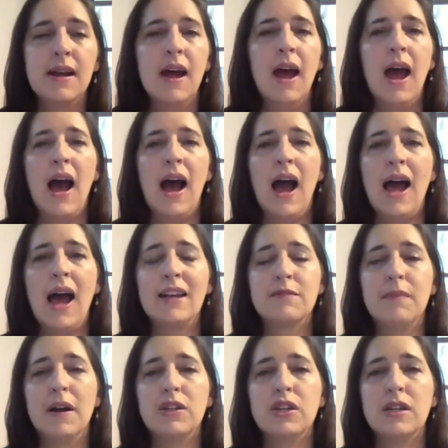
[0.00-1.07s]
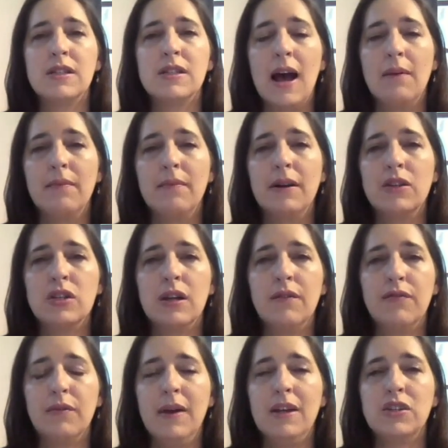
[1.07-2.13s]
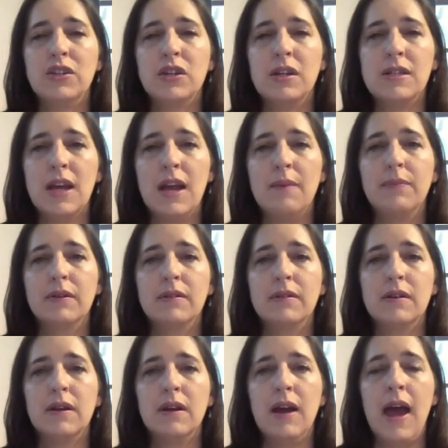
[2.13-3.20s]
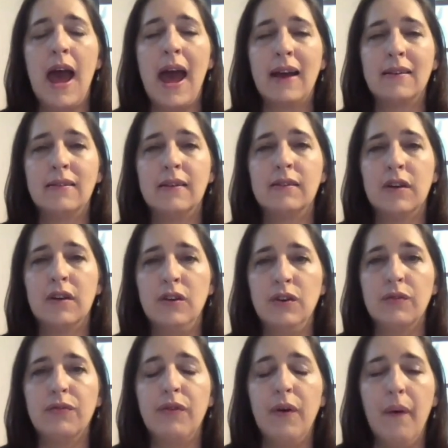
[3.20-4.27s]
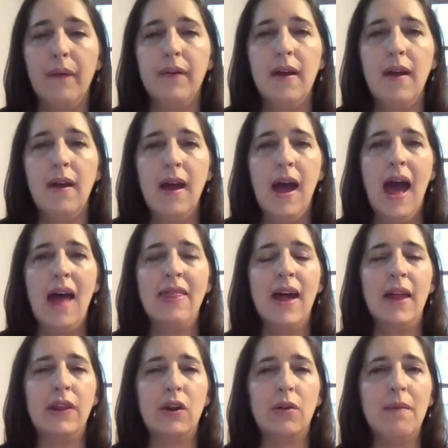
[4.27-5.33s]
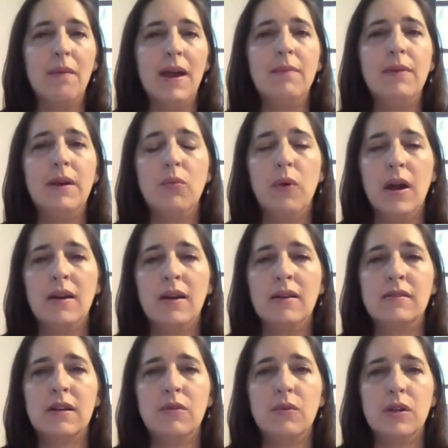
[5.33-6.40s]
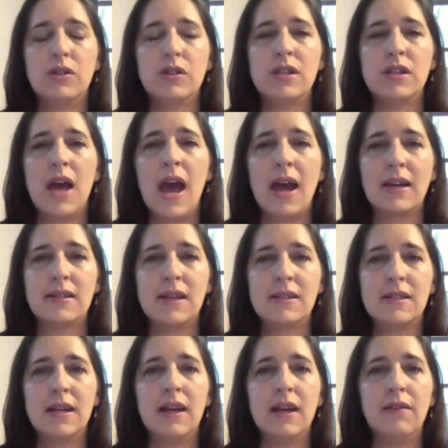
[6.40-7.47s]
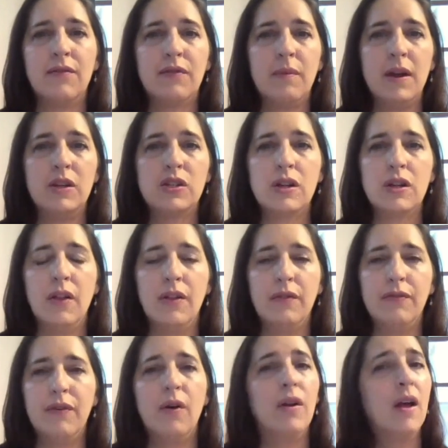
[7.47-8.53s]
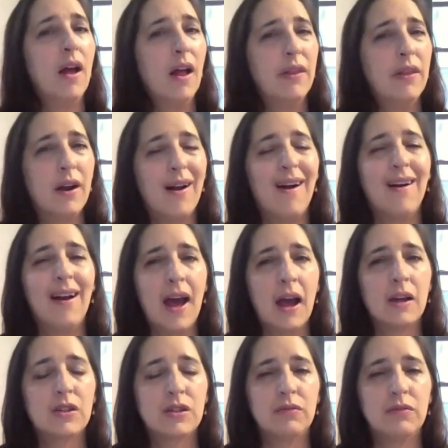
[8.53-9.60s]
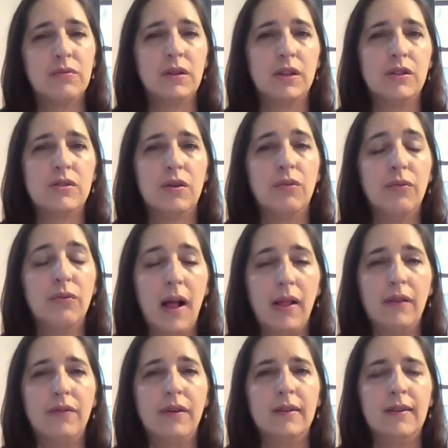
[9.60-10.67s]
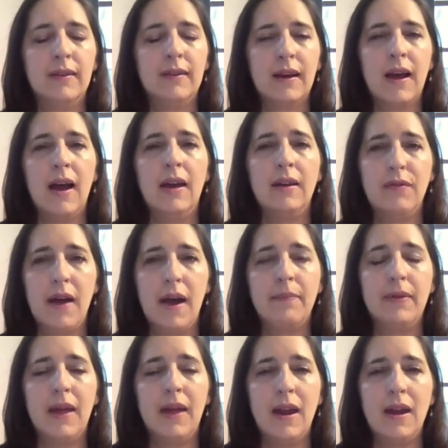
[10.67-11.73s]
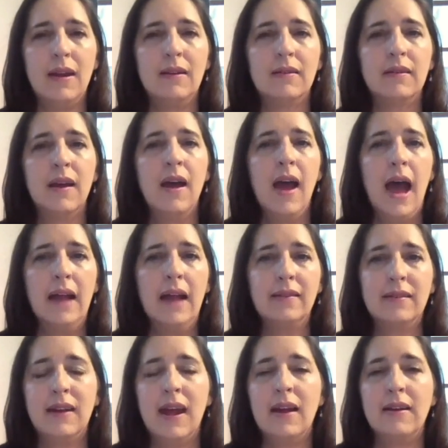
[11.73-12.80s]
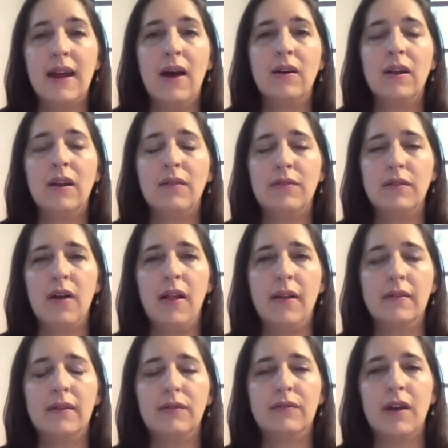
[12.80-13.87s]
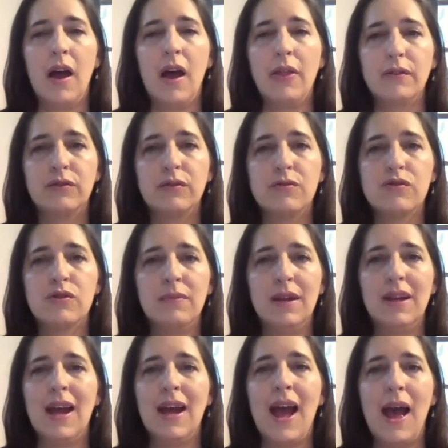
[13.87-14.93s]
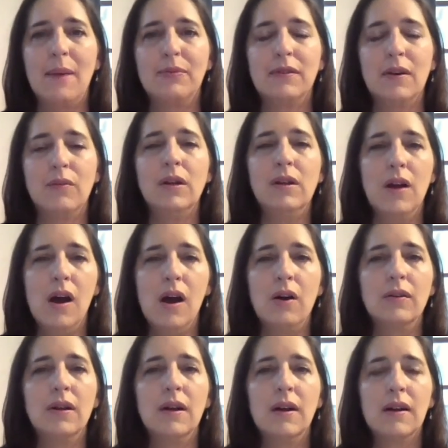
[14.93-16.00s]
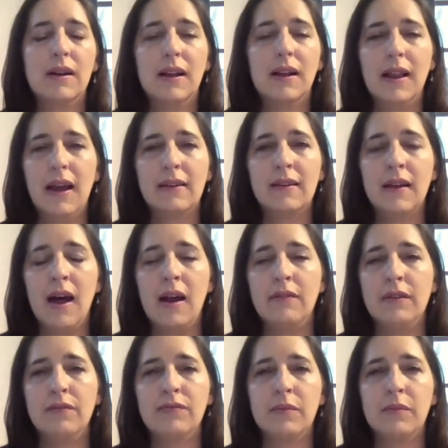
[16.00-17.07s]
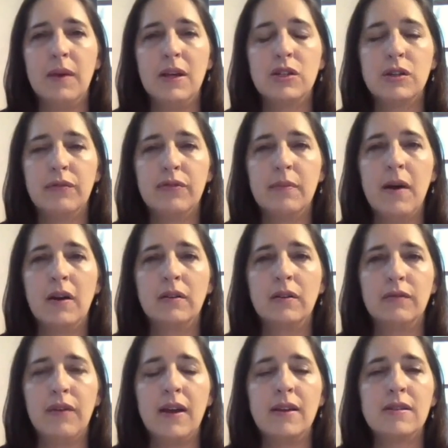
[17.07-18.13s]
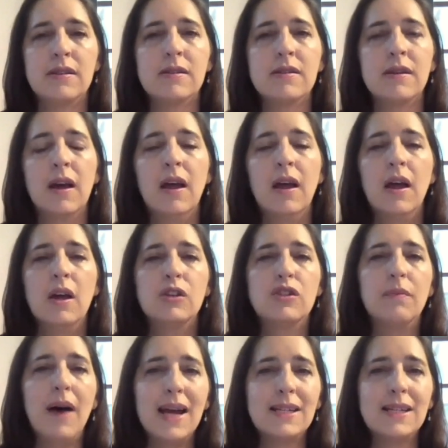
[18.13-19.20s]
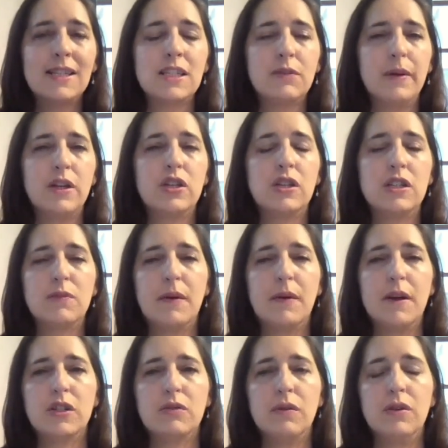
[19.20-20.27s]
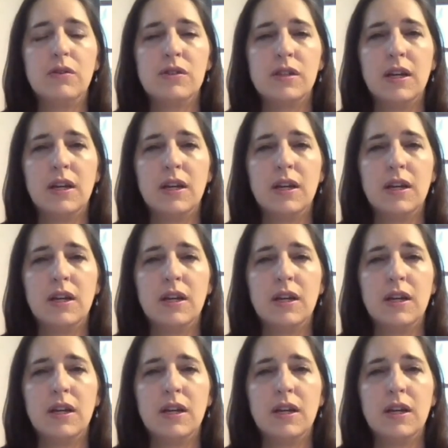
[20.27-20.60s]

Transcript: as much as how much information it's able to access on your phone. And that there may be ways in which it's accessing information on the phone that aren't actually really so relevant to the kind of app that it is and stand out even relative to other social media apps that we know collect a lot of information from our devices. So my suspicion, especially when you're seeing